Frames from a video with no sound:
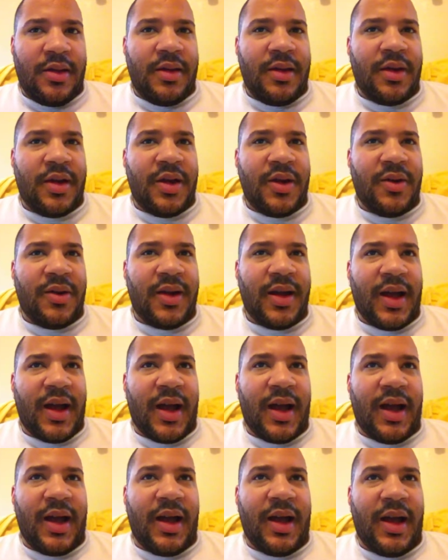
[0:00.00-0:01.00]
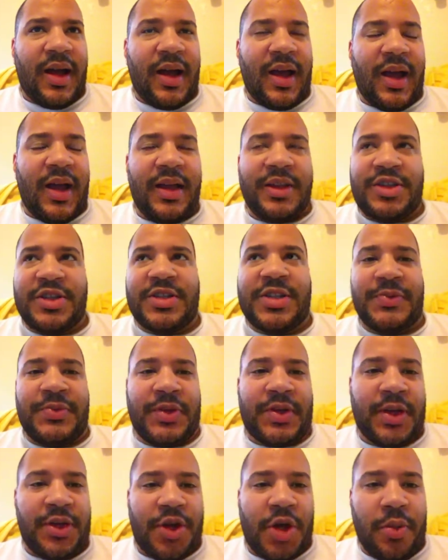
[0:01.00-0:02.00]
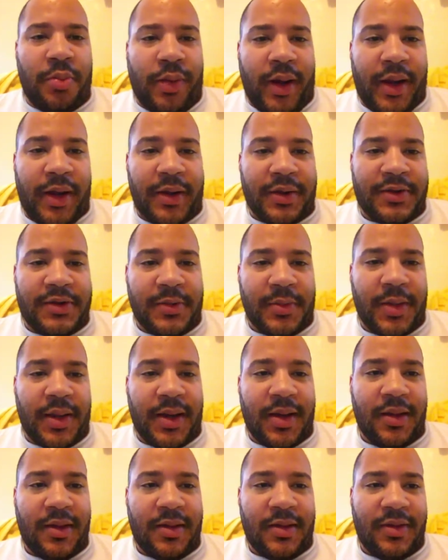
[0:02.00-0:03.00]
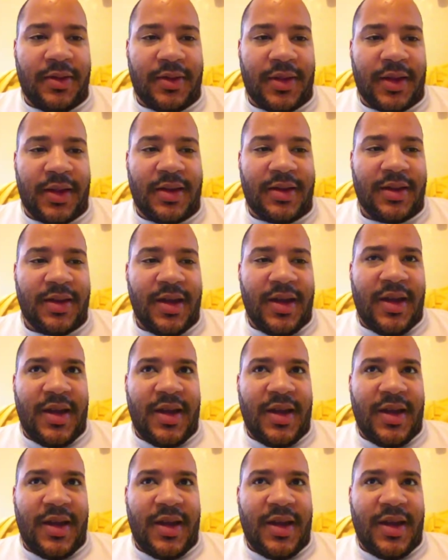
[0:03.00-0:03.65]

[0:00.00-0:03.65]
it just seems like a no-brainer to me that,